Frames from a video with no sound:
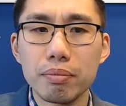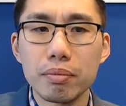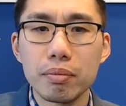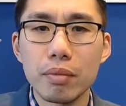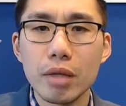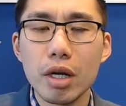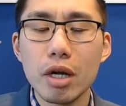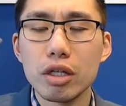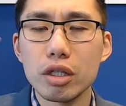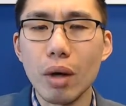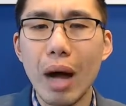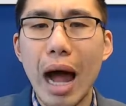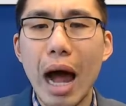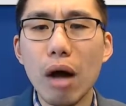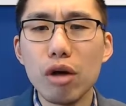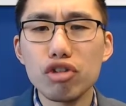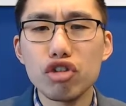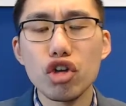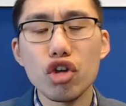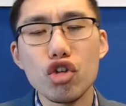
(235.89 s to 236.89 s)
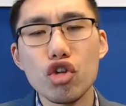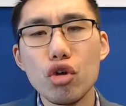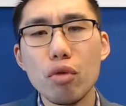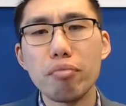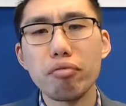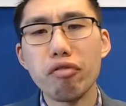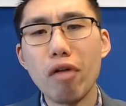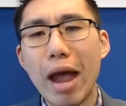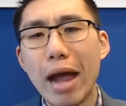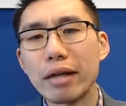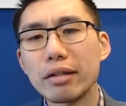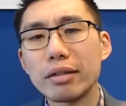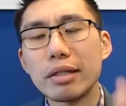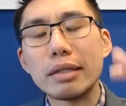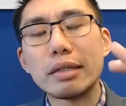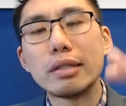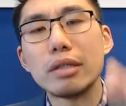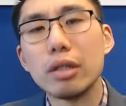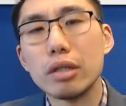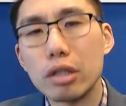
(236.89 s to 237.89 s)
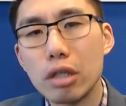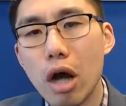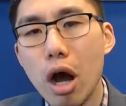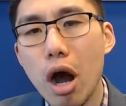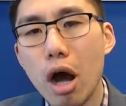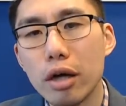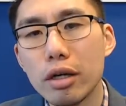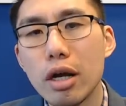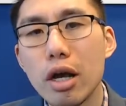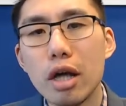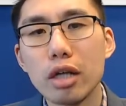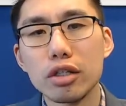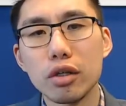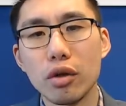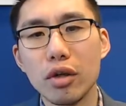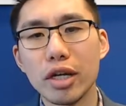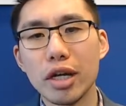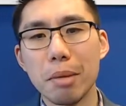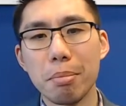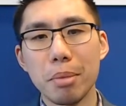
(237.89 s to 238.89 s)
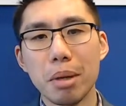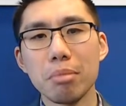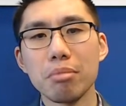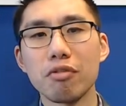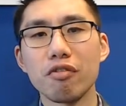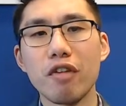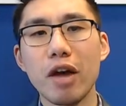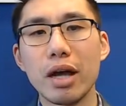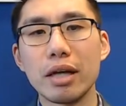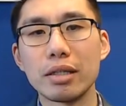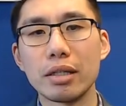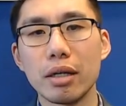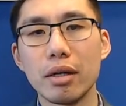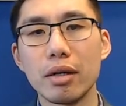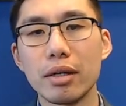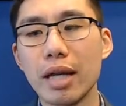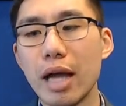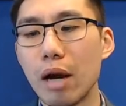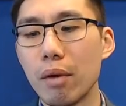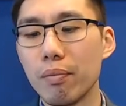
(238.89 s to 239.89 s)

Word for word: So how should you practice your talk so you can memorize it? Now,